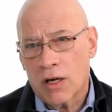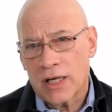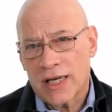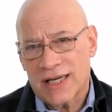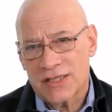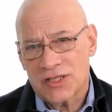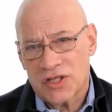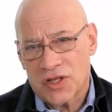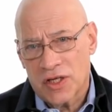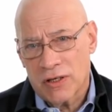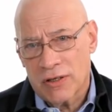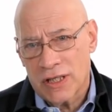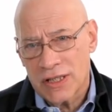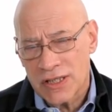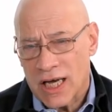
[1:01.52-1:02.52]
kinds of
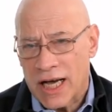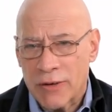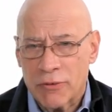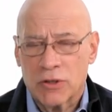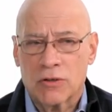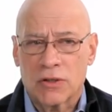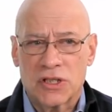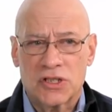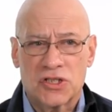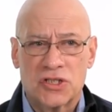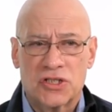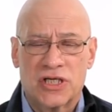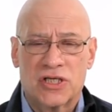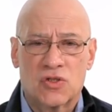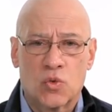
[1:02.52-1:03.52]
theories. I would only
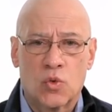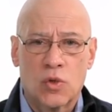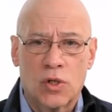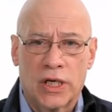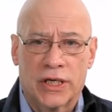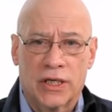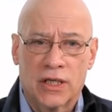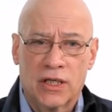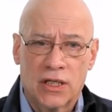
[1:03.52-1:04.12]
suggest one.